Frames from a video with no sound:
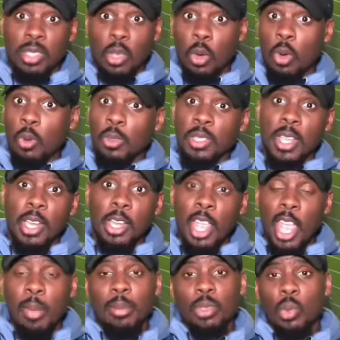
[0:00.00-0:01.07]
the whole entire
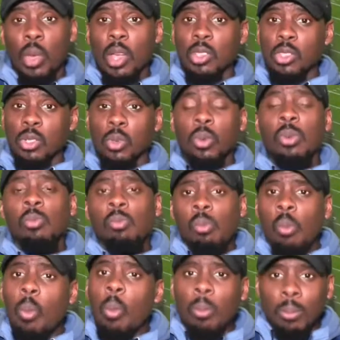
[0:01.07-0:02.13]
game as well. So,
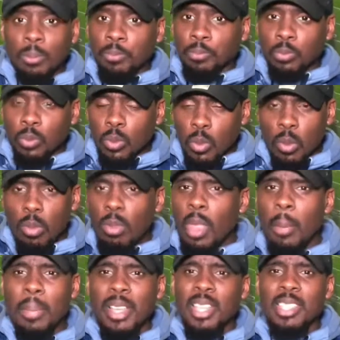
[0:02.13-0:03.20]

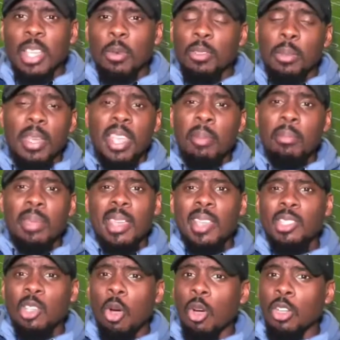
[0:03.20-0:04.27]
because they was making
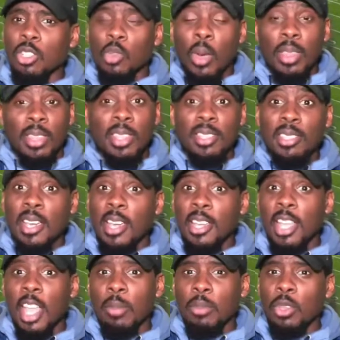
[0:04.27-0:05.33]
BS calls throughout the entire game.